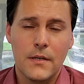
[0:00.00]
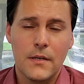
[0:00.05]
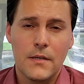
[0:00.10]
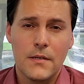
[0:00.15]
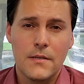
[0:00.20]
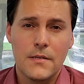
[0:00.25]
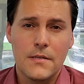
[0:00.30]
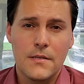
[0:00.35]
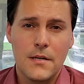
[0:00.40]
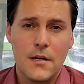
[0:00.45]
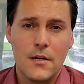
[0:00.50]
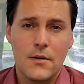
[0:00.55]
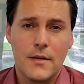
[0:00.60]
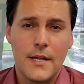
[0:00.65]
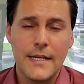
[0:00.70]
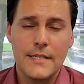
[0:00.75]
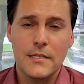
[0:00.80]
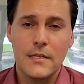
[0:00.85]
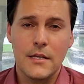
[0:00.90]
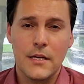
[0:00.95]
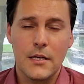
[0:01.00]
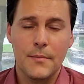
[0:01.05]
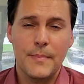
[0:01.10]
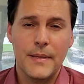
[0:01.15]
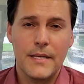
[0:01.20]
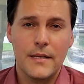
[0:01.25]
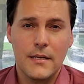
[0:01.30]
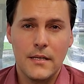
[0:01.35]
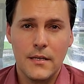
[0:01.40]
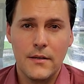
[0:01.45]
So that's a little
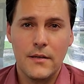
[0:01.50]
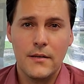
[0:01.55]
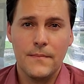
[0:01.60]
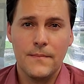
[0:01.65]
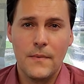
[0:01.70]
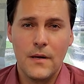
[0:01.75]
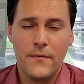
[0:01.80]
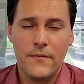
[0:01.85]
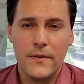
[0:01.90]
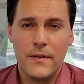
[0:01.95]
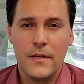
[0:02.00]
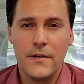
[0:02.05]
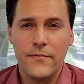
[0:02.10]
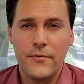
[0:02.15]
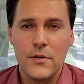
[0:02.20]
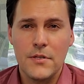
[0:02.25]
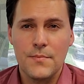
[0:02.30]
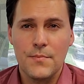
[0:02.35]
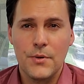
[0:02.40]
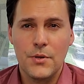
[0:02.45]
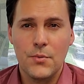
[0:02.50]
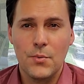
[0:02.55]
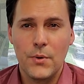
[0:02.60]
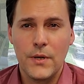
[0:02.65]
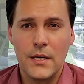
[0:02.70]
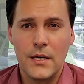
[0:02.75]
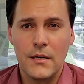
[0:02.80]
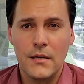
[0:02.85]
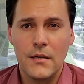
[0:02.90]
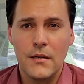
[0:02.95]
bit of the difference
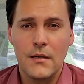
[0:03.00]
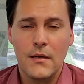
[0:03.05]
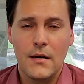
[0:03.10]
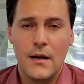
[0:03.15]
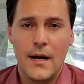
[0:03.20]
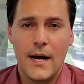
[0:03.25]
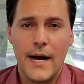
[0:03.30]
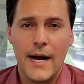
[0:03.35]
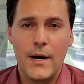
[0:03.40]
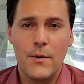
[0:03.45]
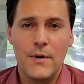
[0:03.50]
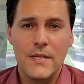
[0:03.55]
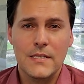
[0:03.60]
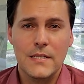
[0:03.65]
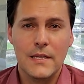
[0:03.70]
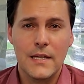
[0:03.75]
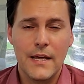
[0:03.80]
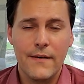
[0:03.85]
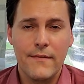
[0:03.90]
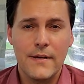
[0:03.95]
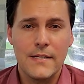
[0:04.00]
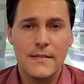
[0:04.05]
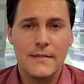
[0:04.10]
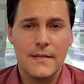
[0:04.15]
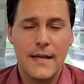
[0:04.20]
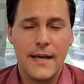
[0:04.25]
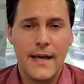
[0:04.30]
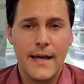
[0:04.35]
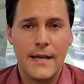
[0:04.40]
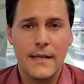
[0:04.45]
between IRS
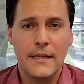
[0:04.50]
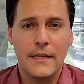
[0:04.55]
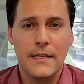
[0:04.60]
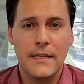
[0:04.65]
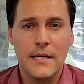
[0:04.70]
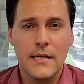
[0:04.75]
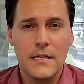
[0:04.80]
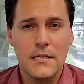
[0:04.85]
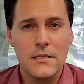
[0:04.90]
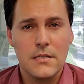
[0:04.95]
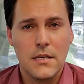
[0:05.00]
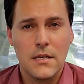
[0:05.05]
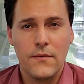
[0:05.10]
levies and liens.